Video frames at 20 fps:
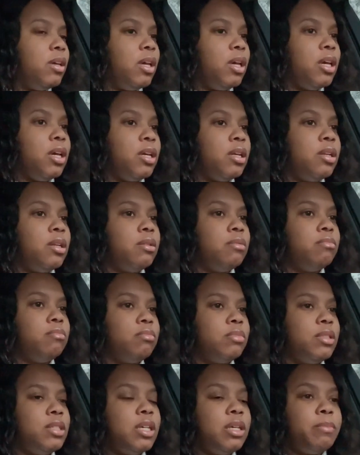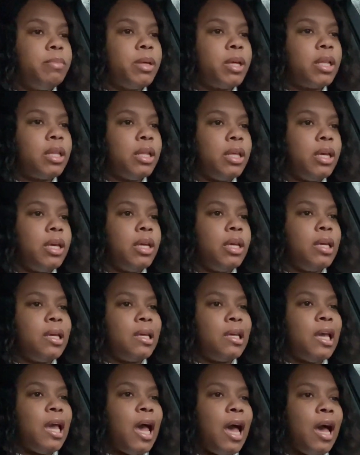and
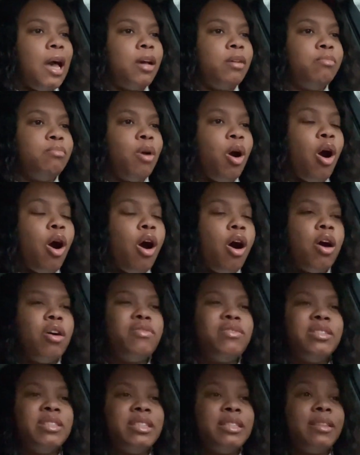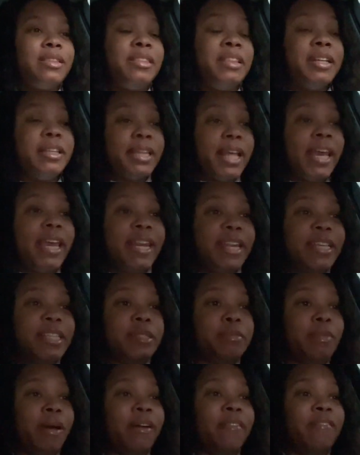typically I'm off the
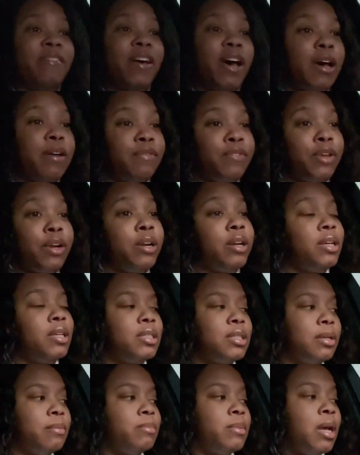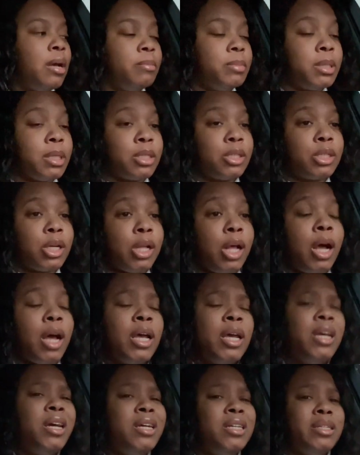latest by 5.30, sometimes 6 o'clock,
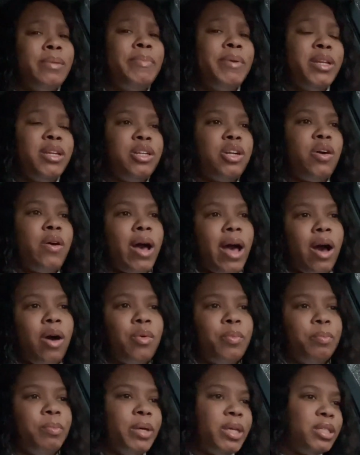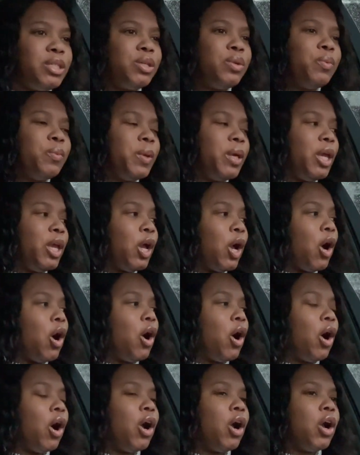depending on how busy we
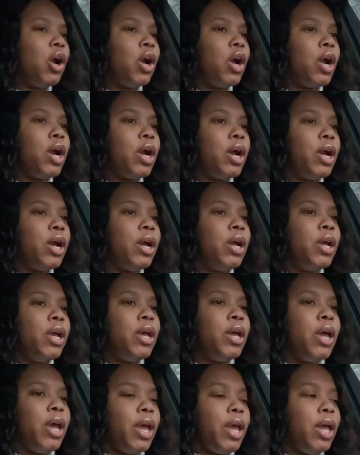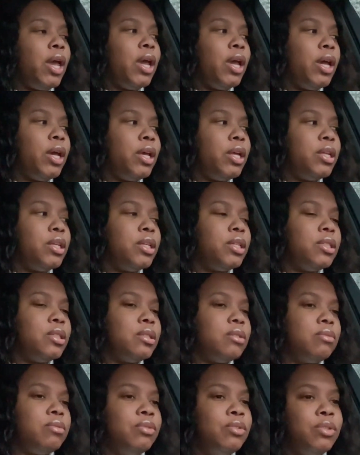are. And,
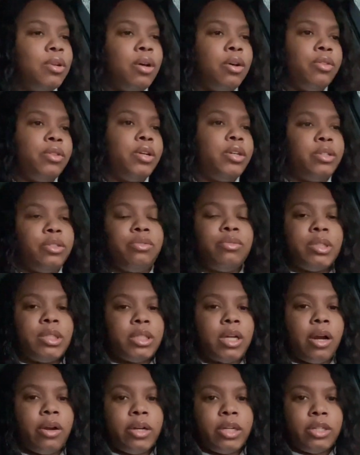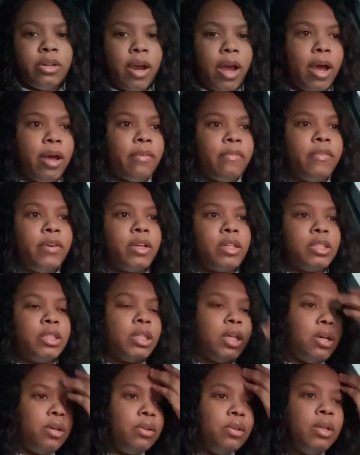you know, there's rush hour traffic,
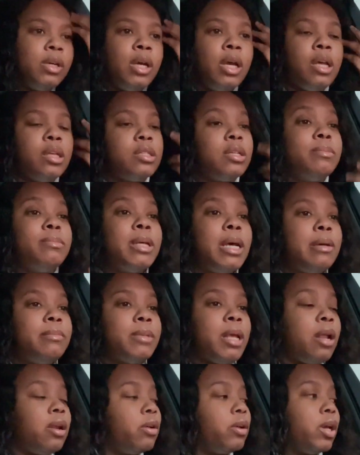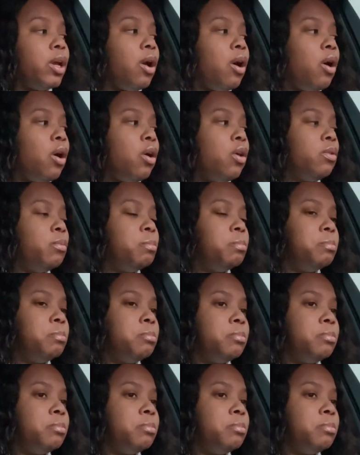so sometimes I don't get home